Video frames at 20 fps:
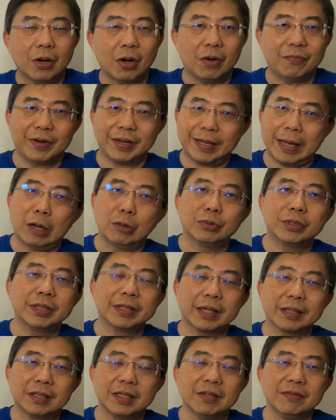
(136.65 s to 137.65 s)
of
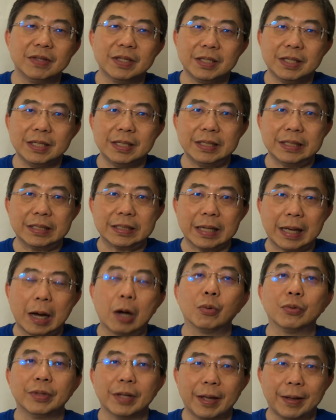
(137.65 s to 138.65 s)
accounting activities
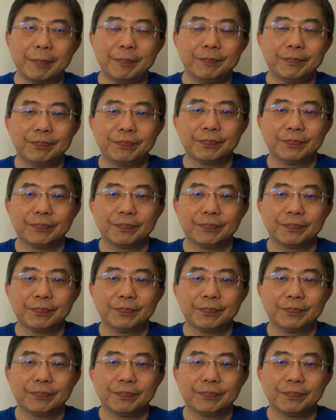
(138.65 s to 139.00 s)
out there.